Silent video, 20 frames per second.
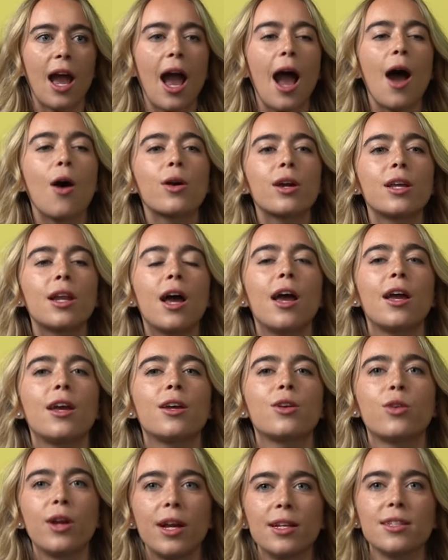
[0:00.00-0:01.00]
how can
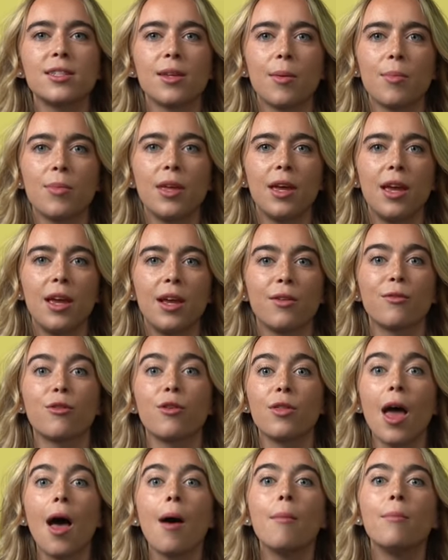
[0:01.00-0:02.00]
I create something
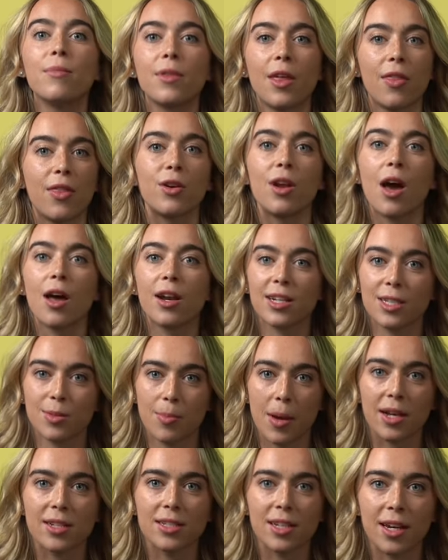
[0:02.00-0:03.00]
for them that they're not
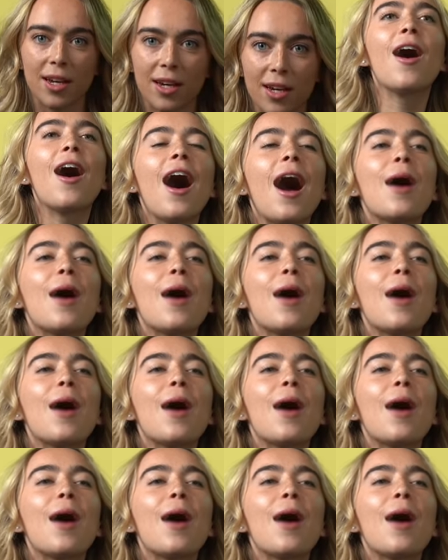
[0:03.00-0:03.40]
expecting?